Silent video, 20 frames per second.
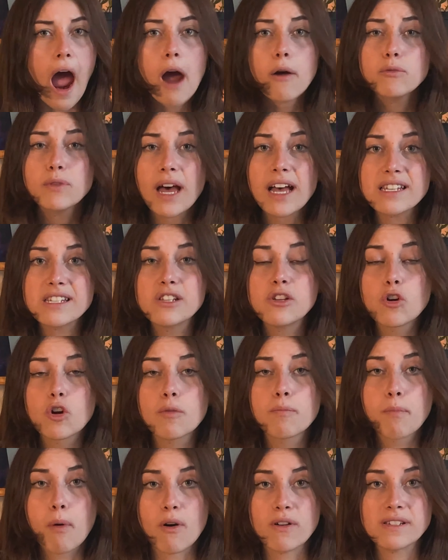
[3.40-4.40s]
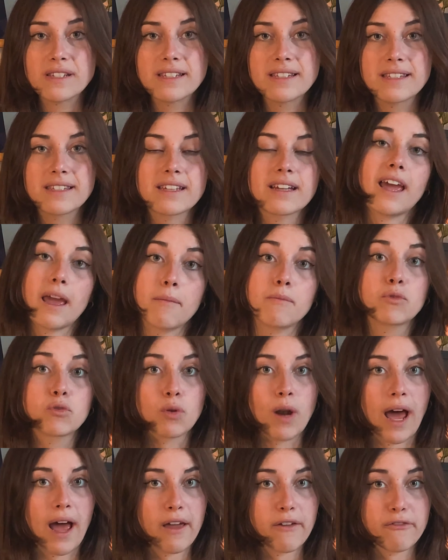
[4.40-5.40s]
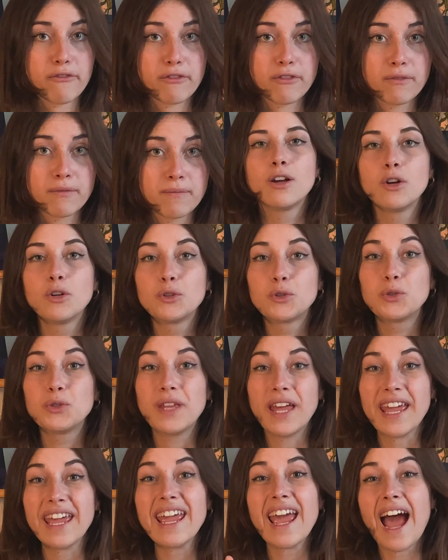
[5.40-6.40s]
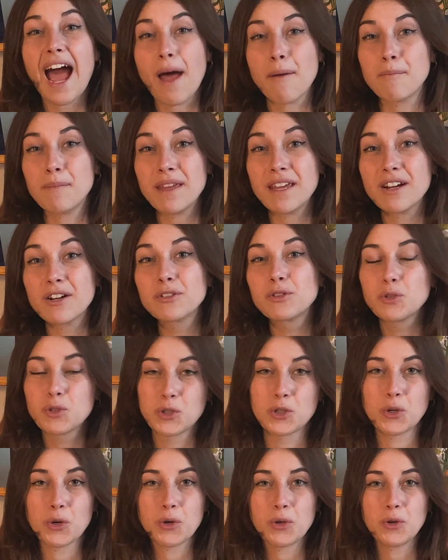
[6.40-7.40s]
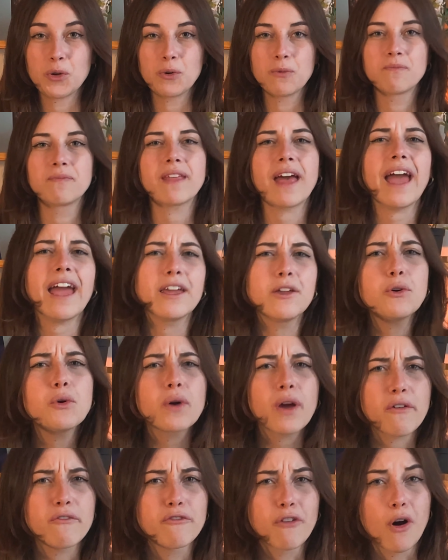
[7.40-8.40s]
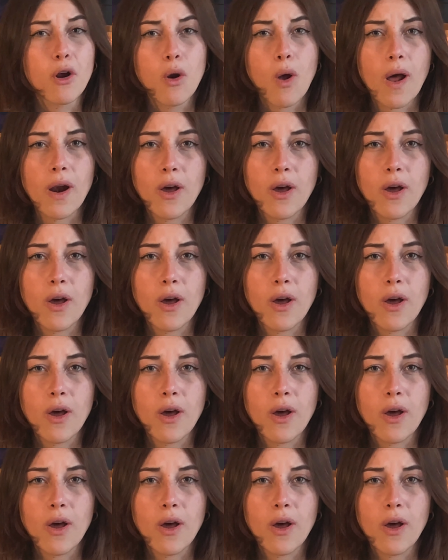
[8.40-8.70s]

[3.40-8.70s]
how does your post came to life? Today I'm here to show you, and you can follow